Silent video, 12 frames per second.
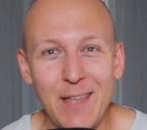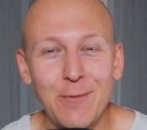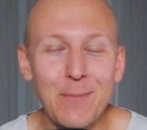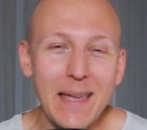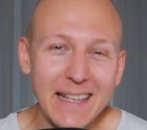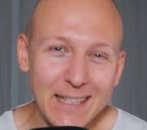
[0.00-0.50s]
If
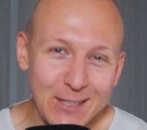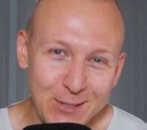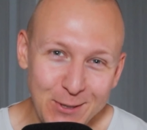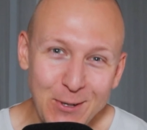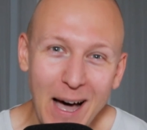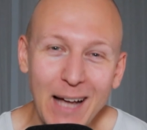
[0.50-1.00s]
making
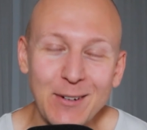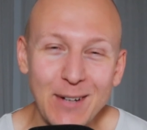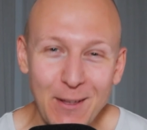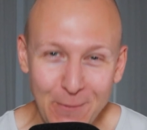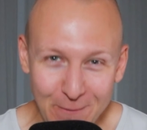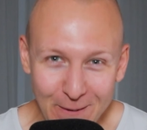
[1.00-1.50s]

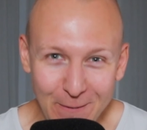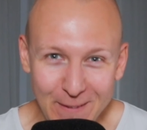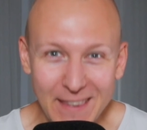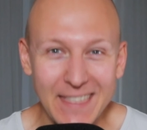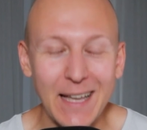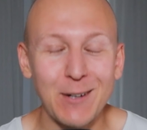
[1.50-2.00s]

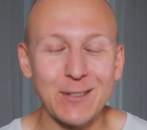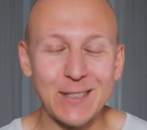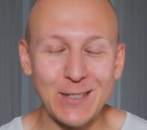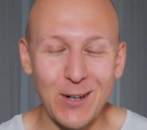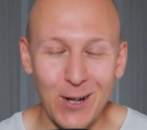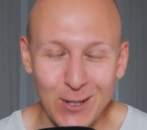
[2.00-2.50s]

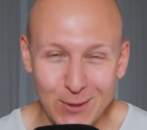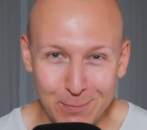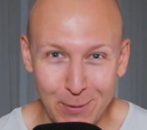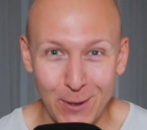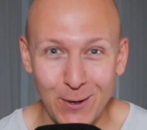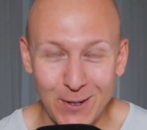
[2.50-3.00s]
$250,000
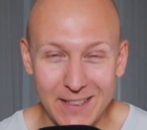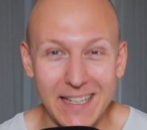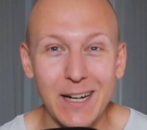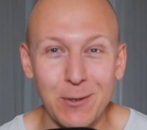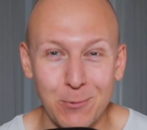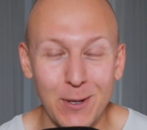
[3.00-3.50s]
per
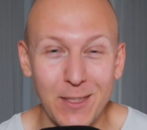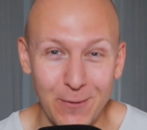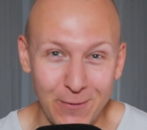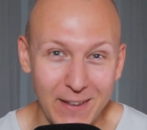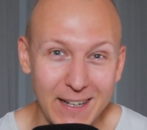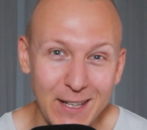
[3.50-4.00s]
year with
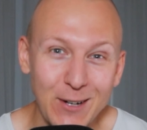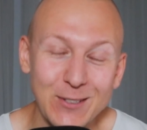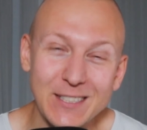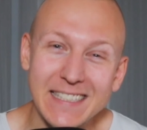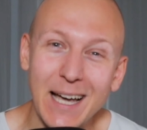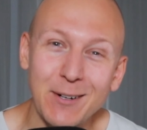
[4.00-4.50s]
video
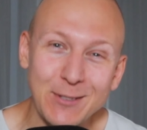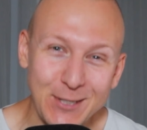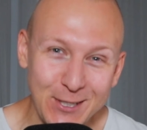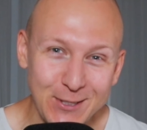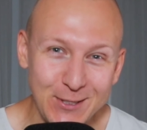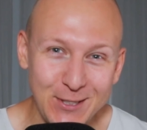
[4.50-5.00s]
sound
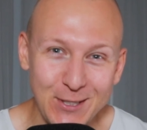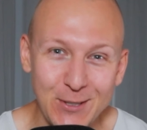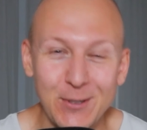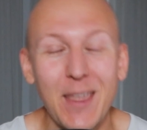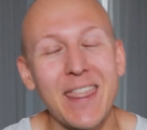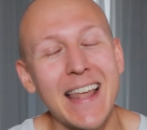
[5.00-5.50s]
good to
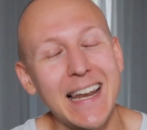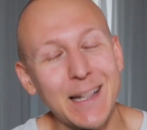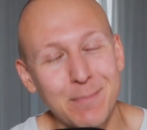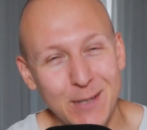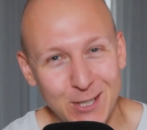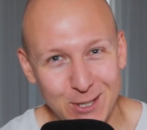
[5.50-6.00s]
you, then let
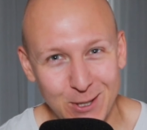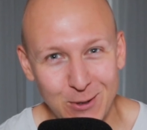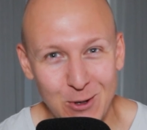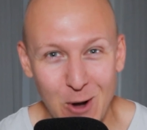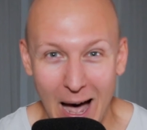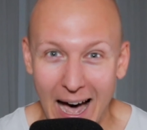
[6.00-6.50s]
me show
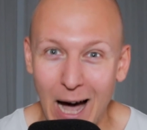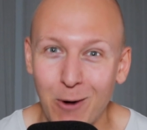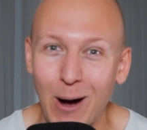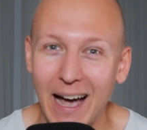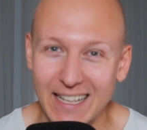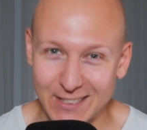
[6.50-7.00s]
you how
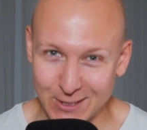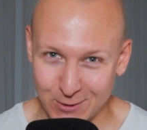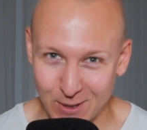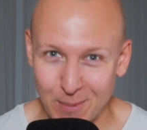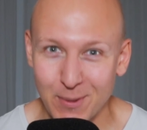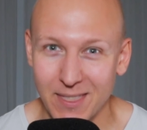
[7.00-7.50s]
I
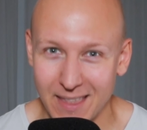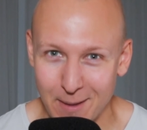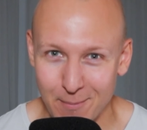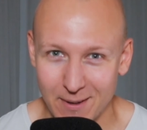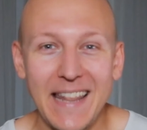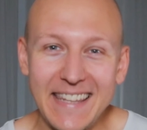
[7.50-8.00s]
script
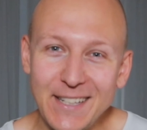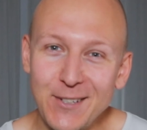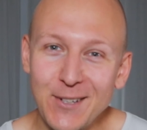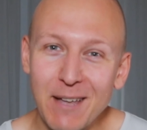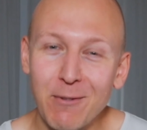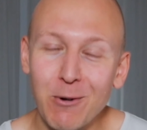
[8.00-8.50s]
them. Did
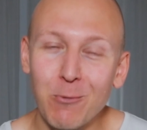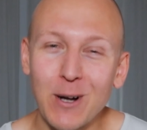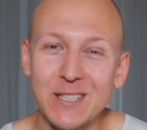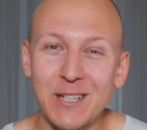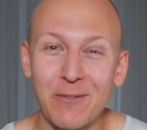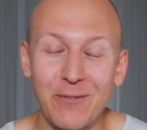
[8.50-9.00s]
you ever
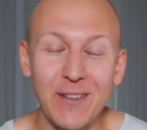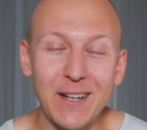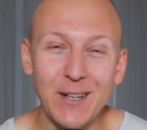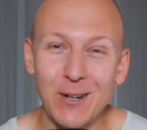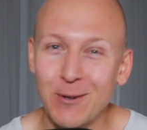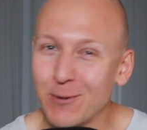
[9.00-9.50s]
watch a
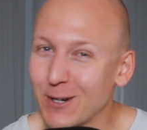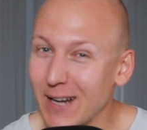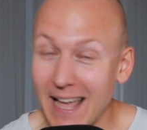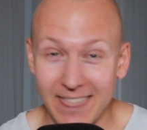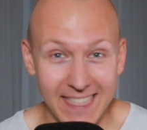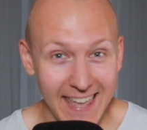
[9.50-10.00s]
video where
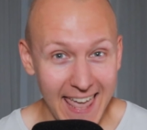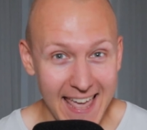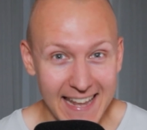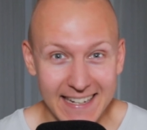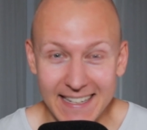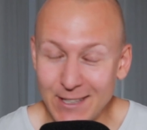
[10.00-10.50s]
at the
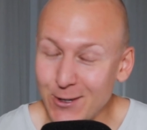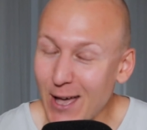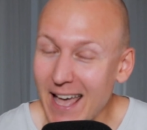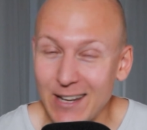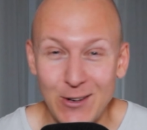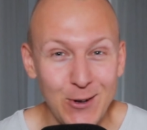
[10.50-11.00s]
end you
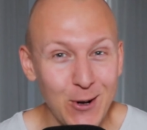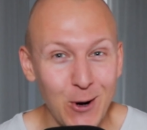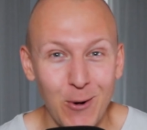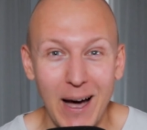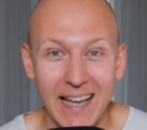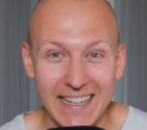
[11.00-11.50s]
had
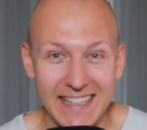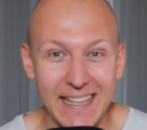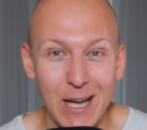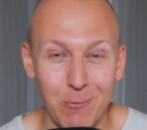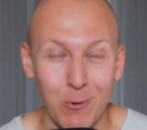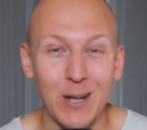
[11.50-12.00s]
no
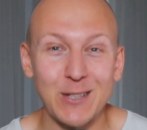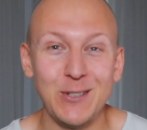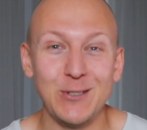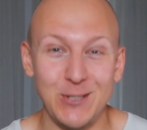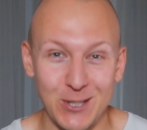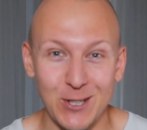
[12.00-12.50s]
idea what you
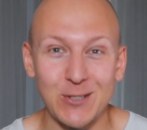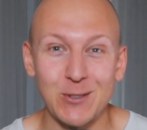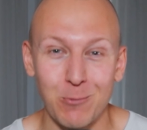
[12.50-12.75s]
just